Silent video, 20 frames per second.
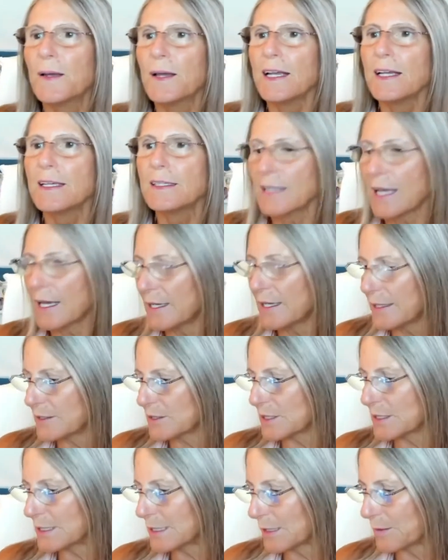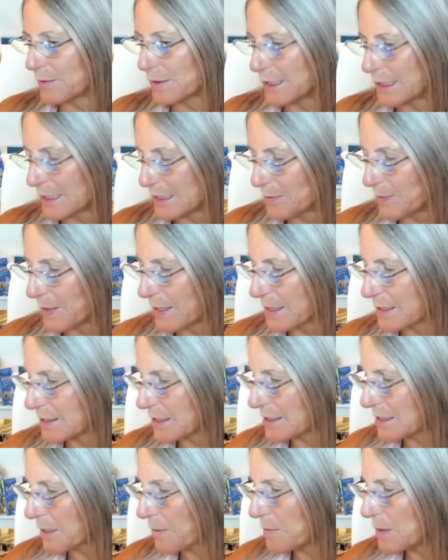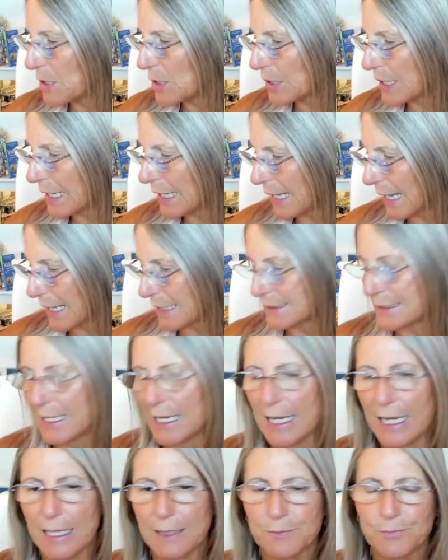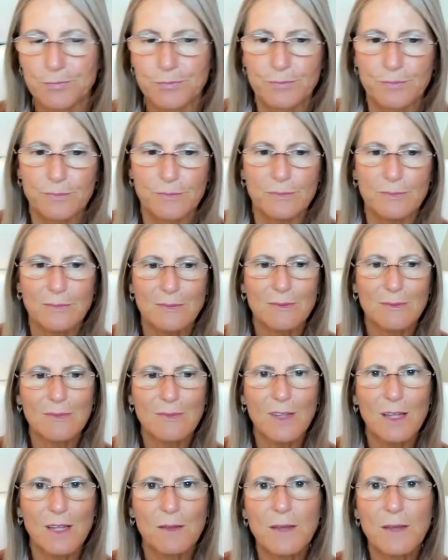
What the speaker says: It's kind of interesting with this because as I'm looking at it, I'm